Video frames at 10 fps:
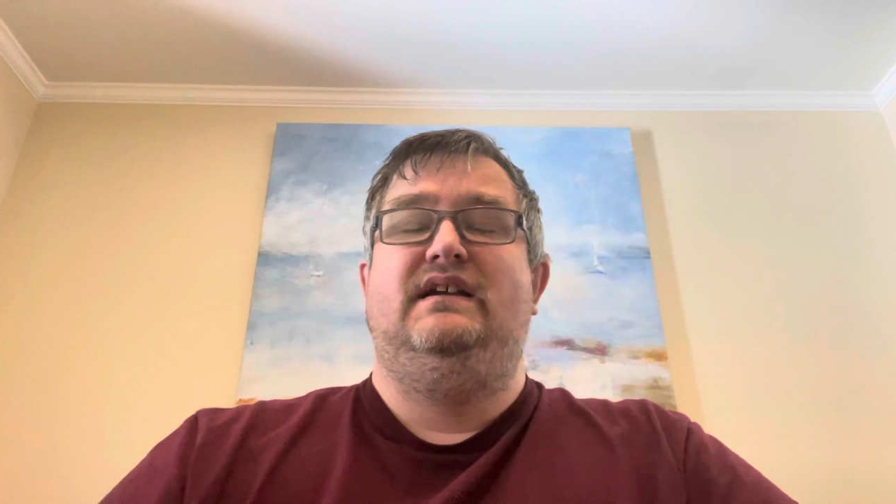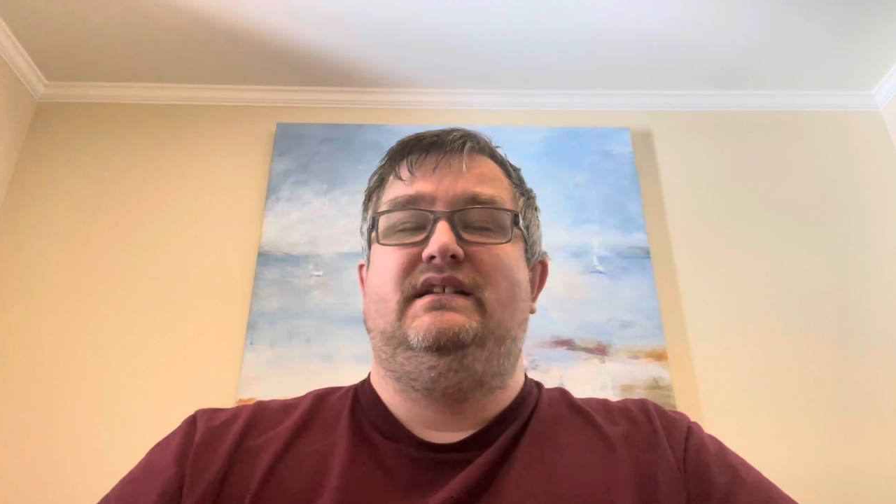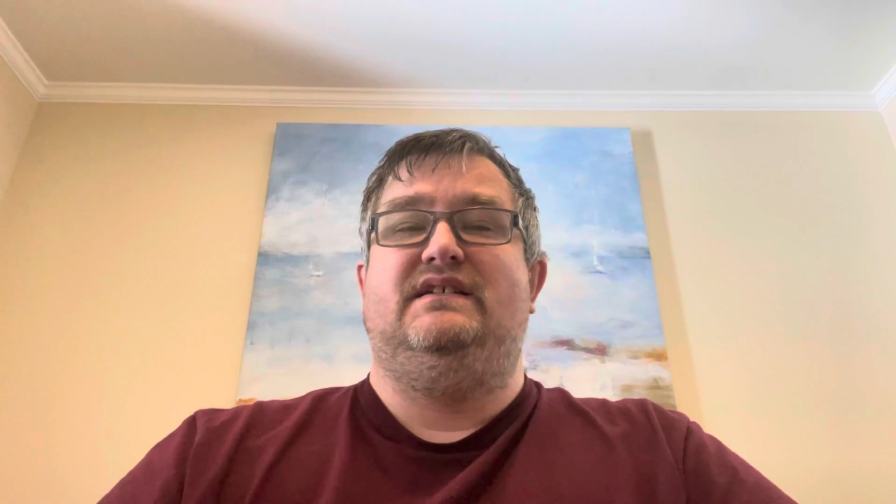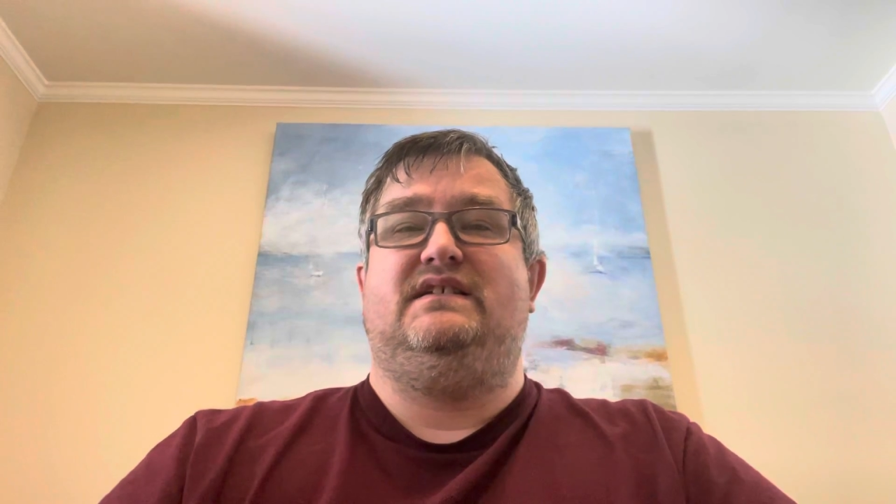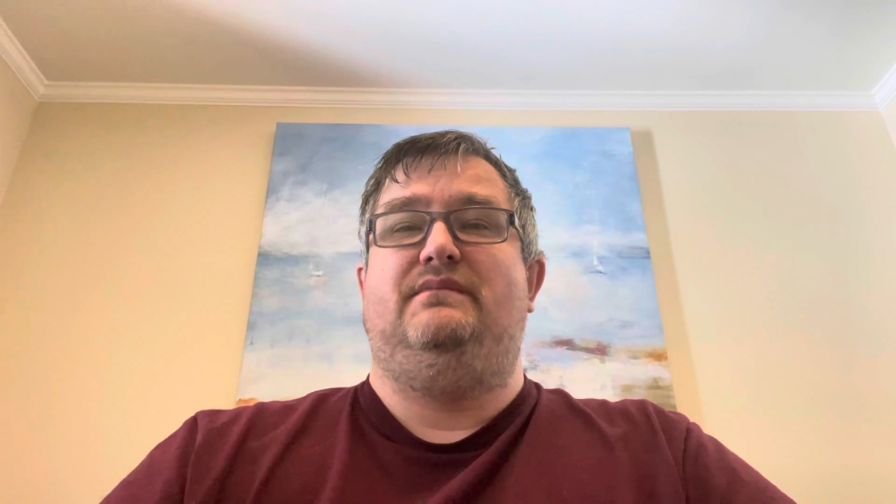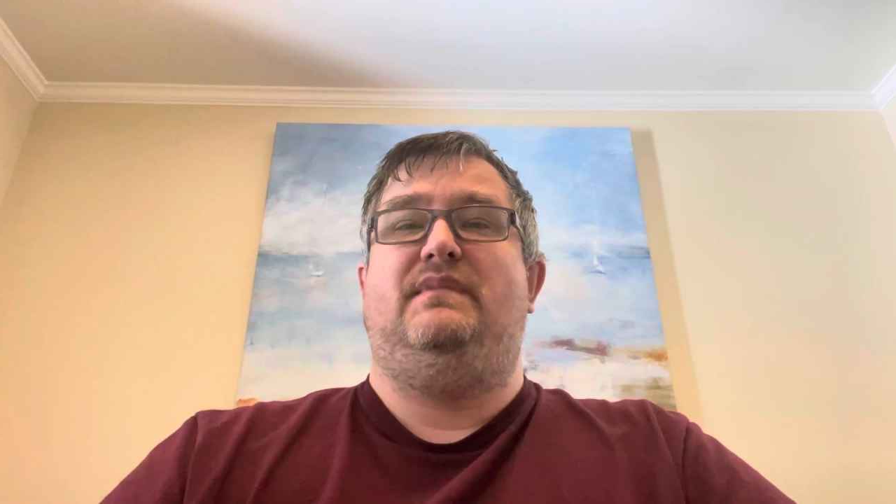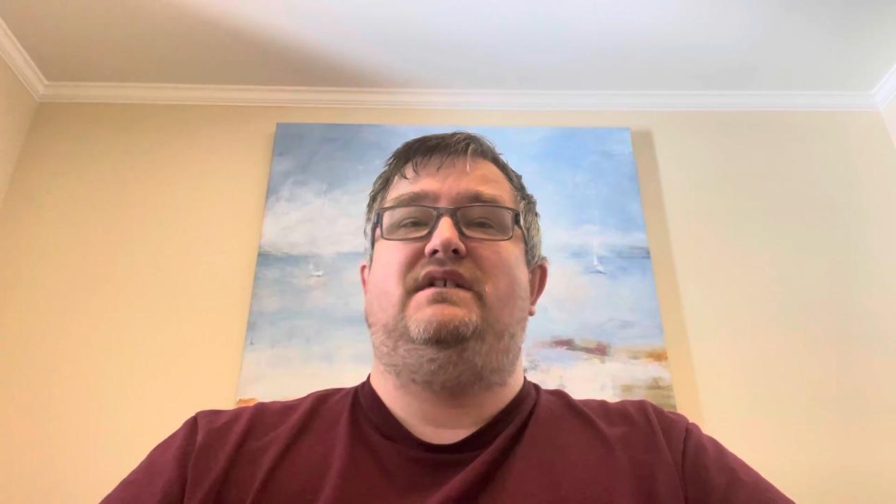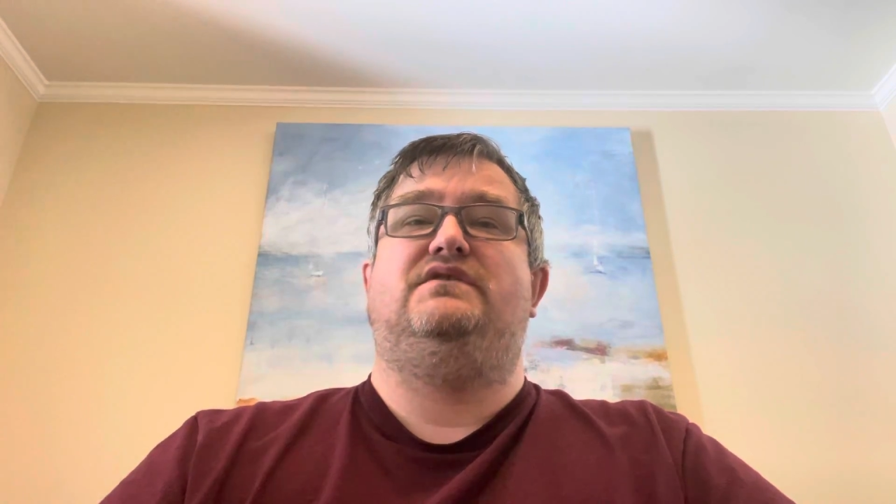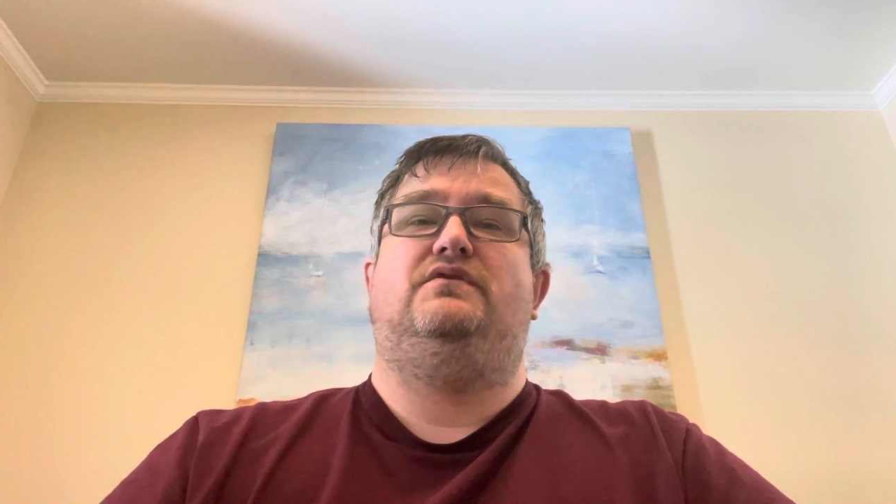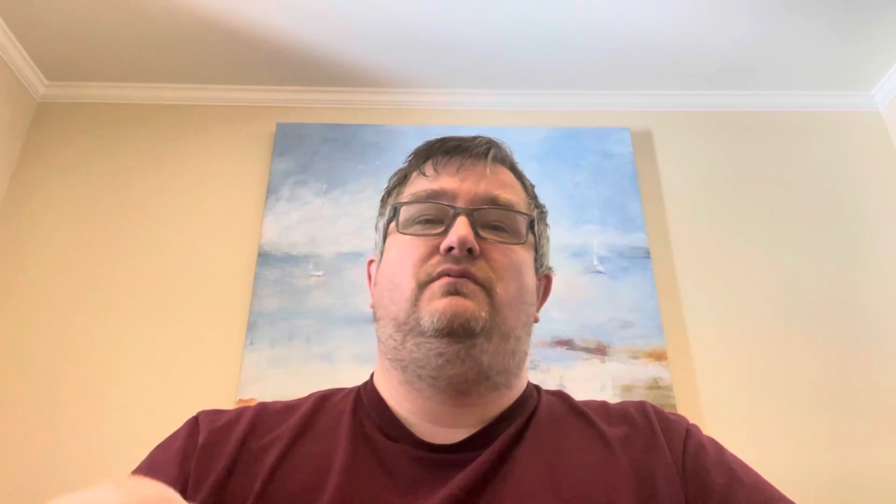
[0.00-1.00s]
the Sim
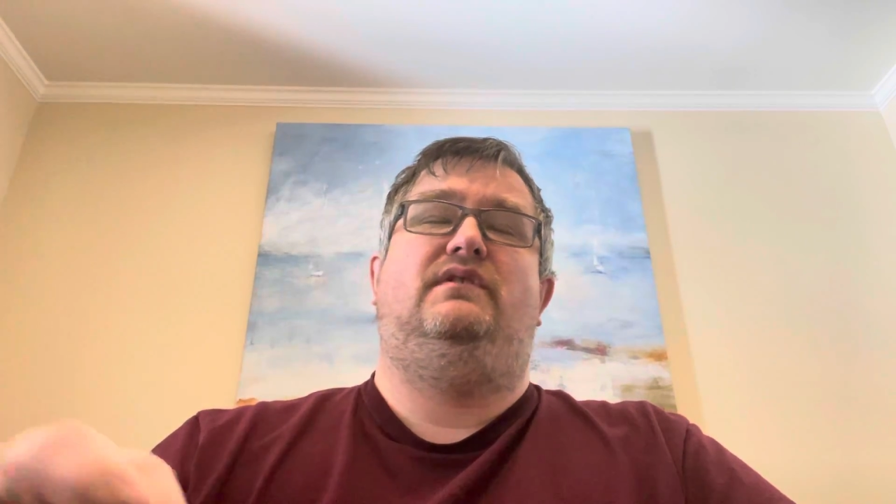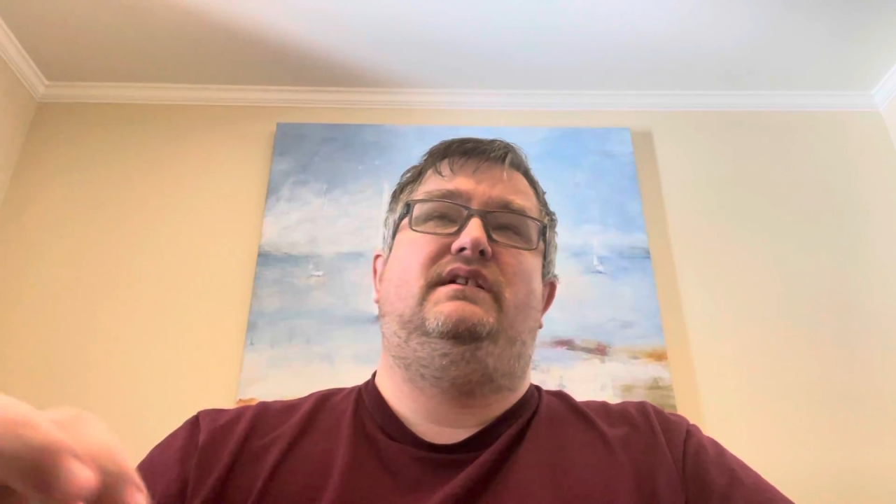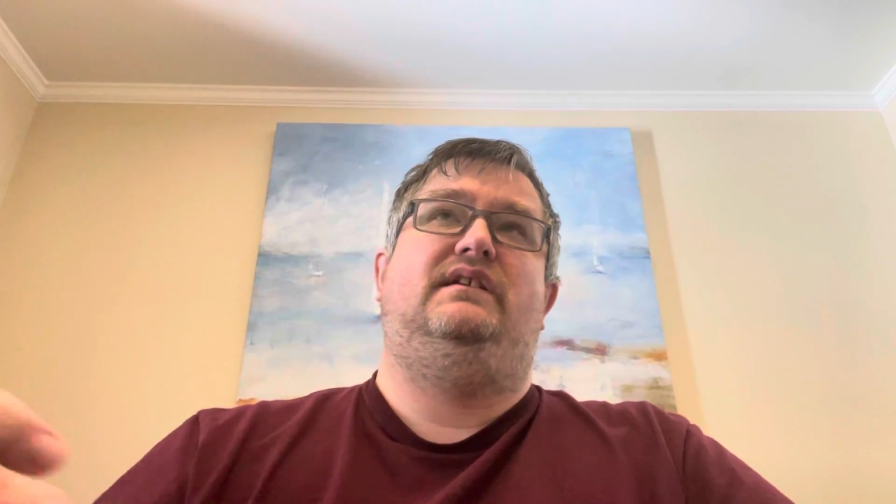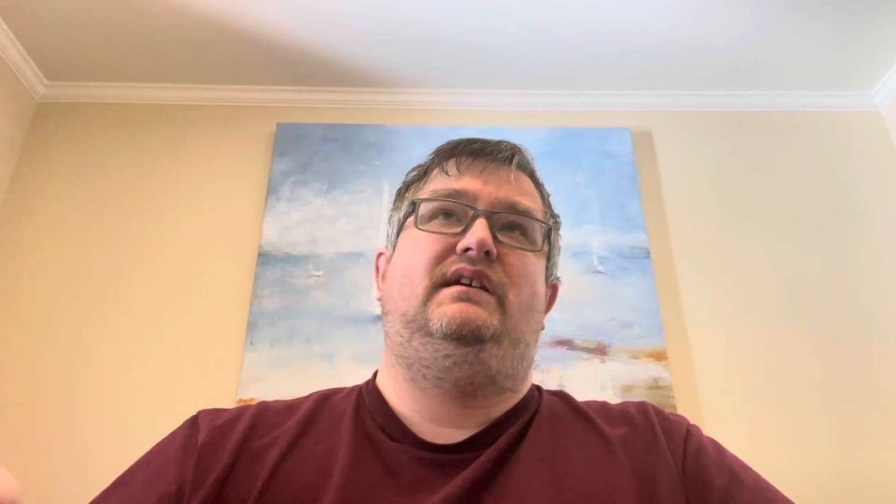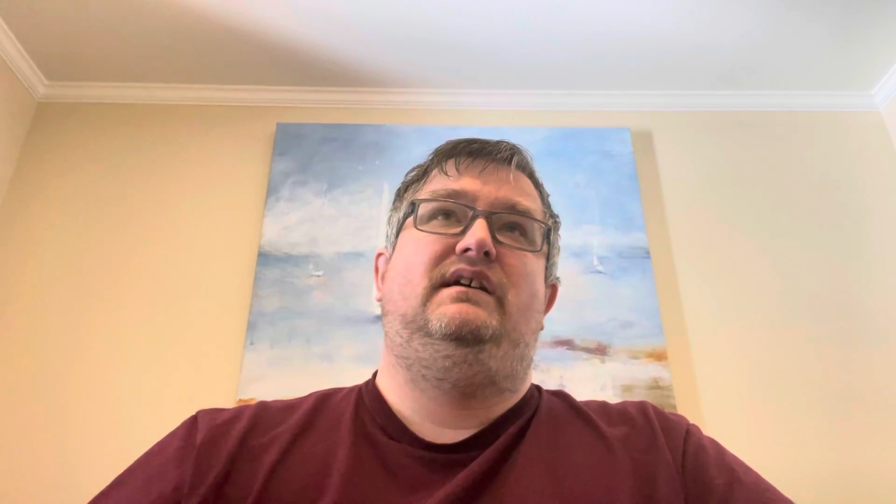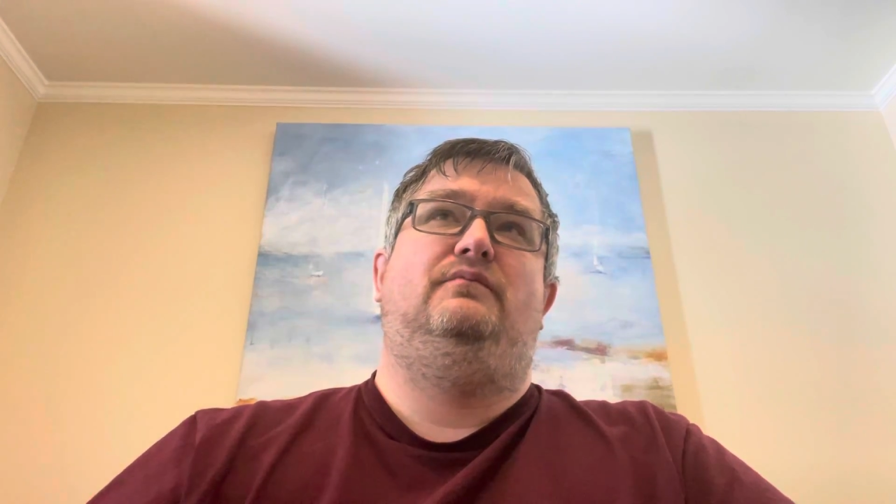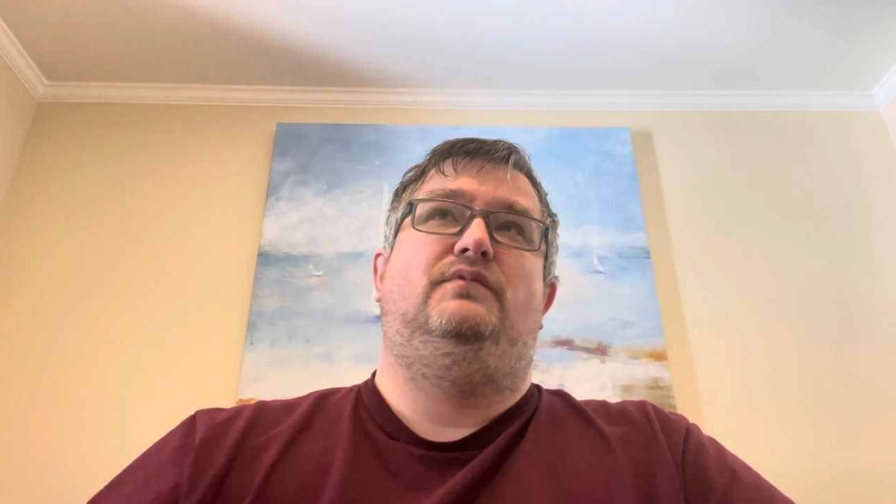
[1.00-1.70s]
Magic one,